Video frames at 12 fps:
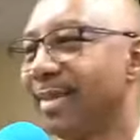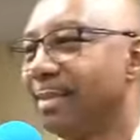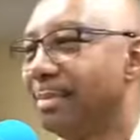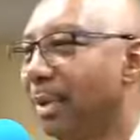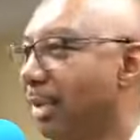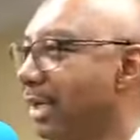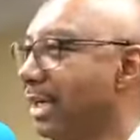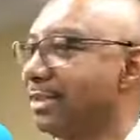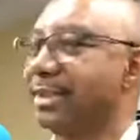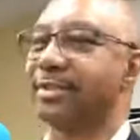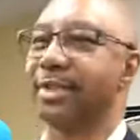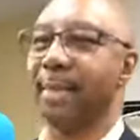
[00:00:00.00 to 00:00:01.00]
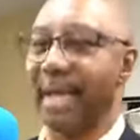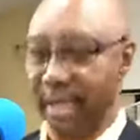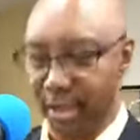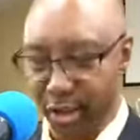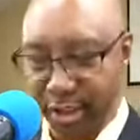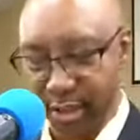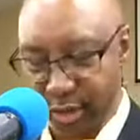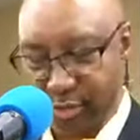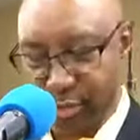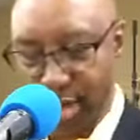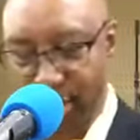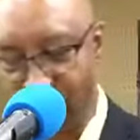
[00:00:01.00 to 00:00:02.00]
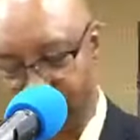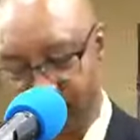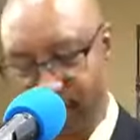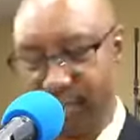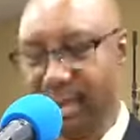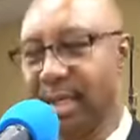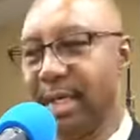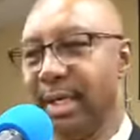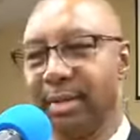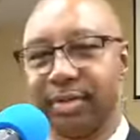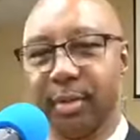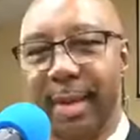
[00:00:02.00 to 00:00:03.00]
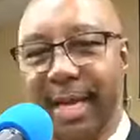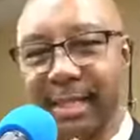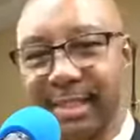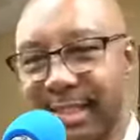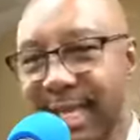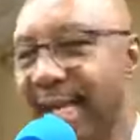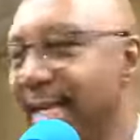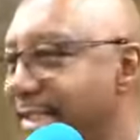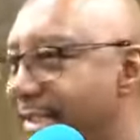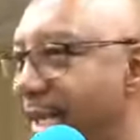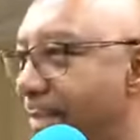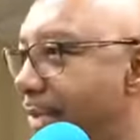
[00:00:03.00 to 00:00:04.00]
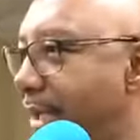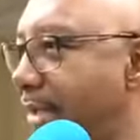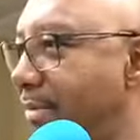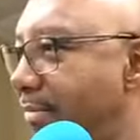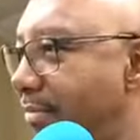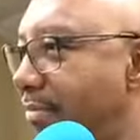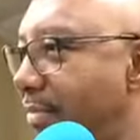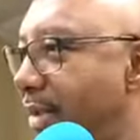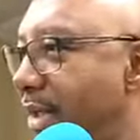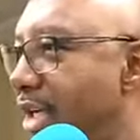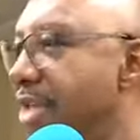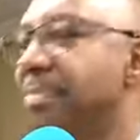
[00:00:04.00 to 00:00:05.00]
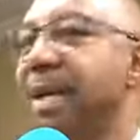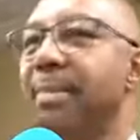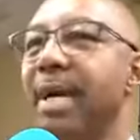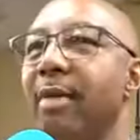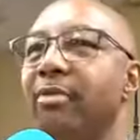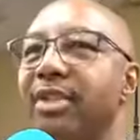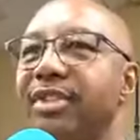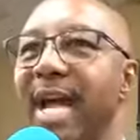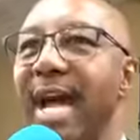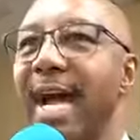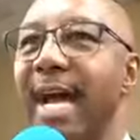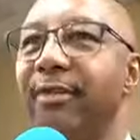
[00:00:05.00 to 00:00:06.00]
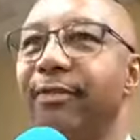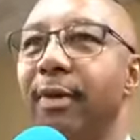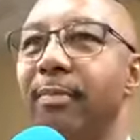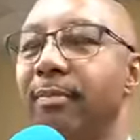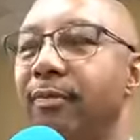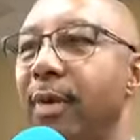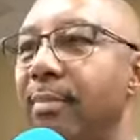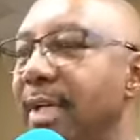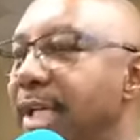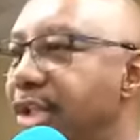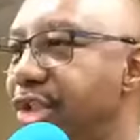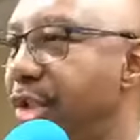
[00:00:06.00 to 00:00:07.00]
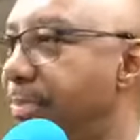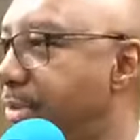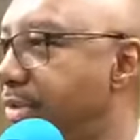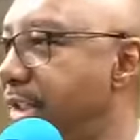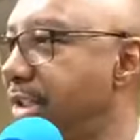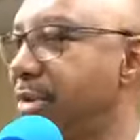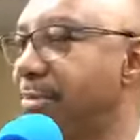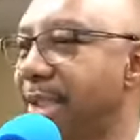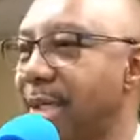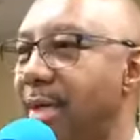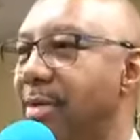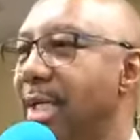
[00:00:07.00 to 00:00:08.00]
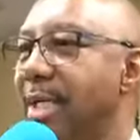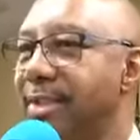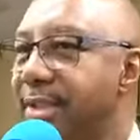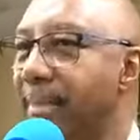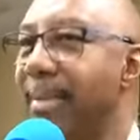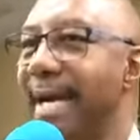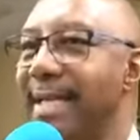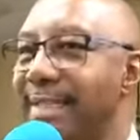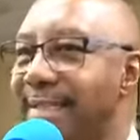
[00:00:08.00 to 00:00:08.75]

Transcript: But with us, if somebody look at us wrong, if somebody says something, people have resigned from, from leadership position because somebody